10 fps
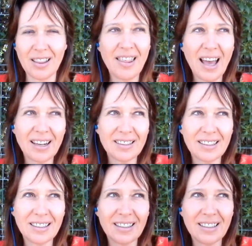that
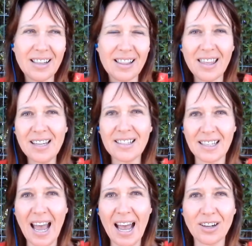things
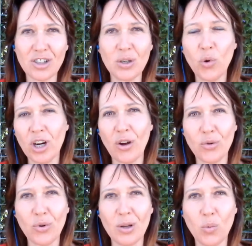can actually work
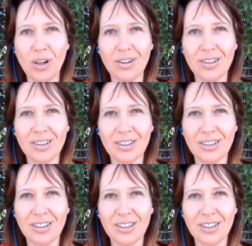out really well.
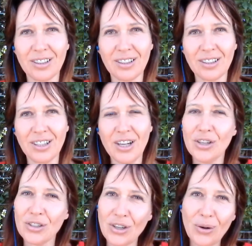
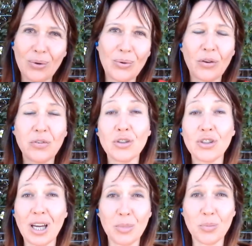So the future
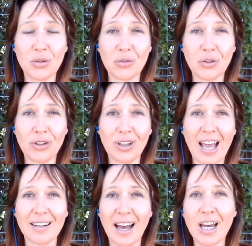can be beautiful,
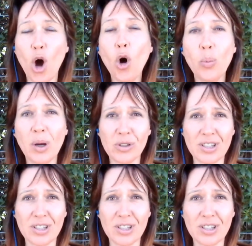and I hope I will